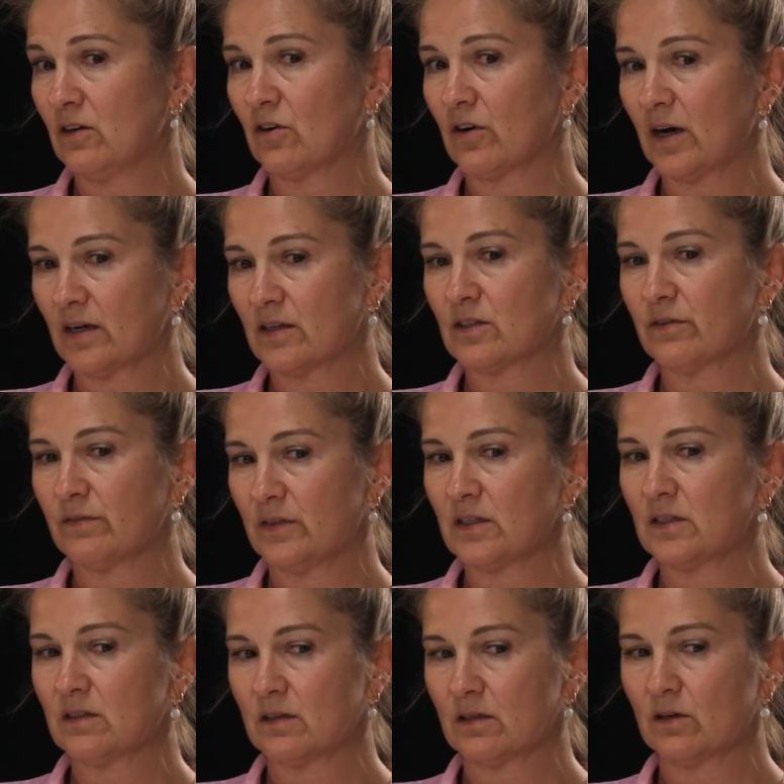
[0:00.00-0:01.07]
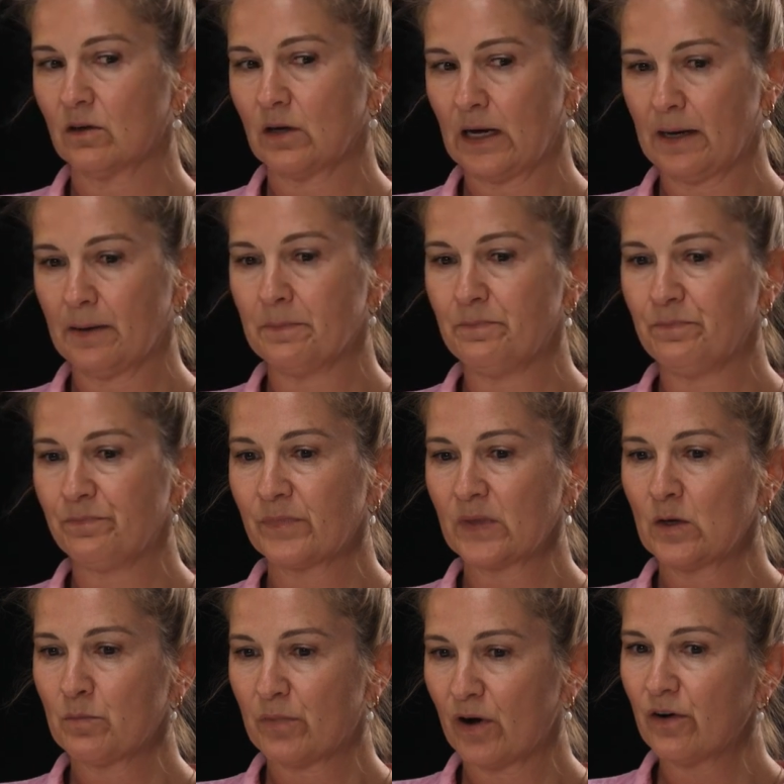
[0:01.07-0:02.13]
crux of this
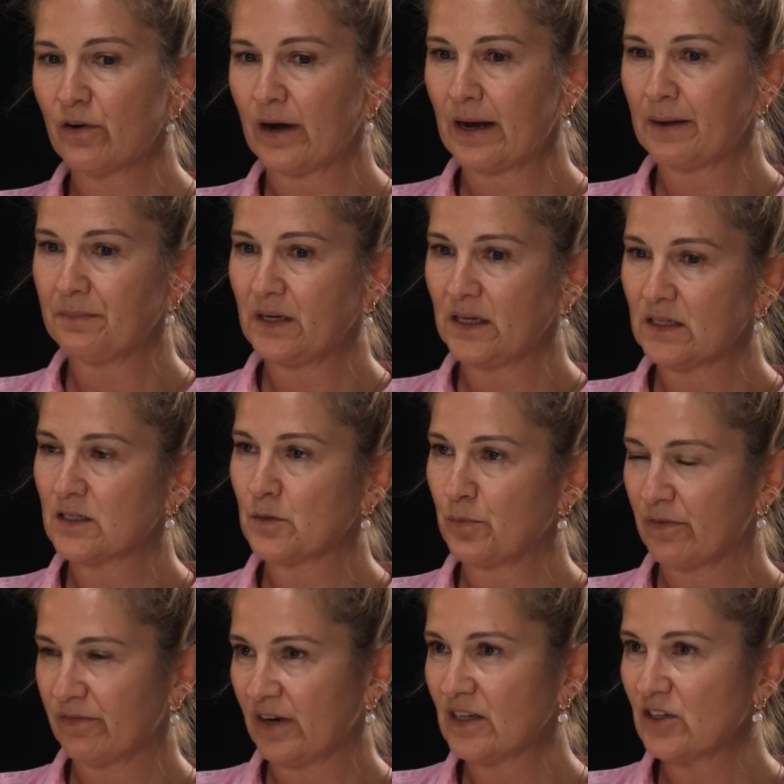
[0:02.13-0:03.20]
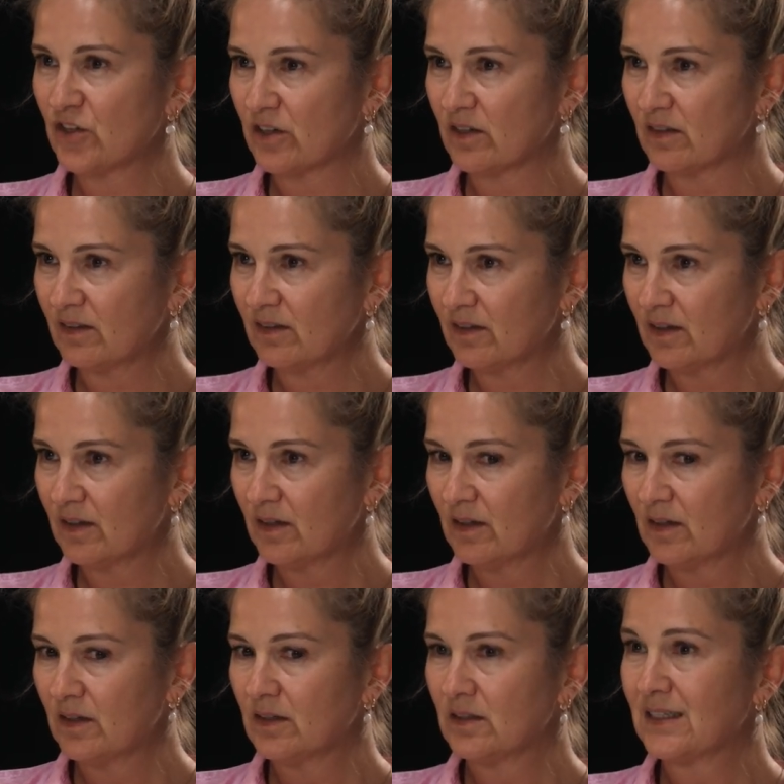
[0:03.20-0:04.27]
program, is the prevention,
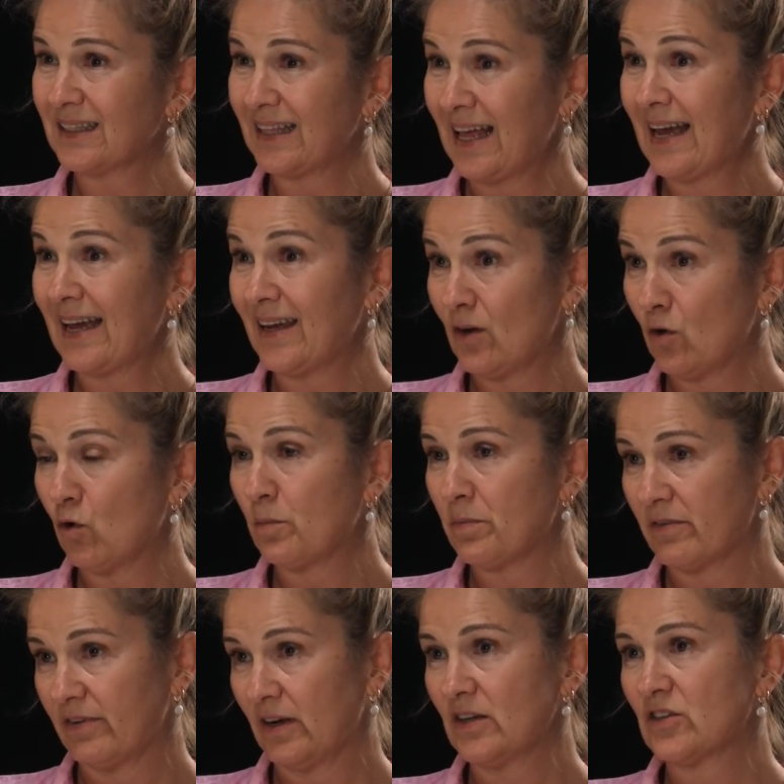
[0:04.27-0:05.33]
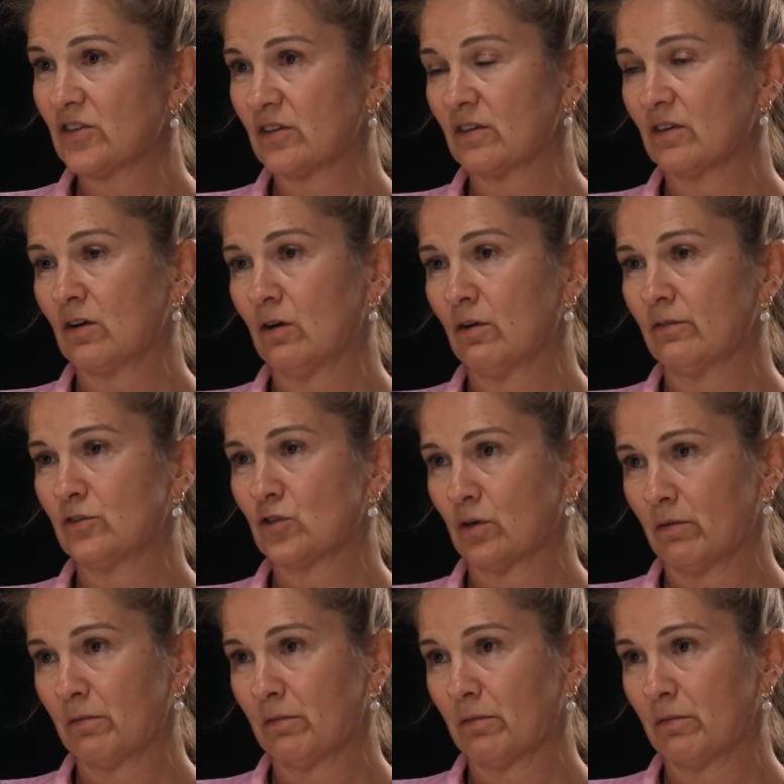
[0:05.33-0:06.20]
delay or prevention of joint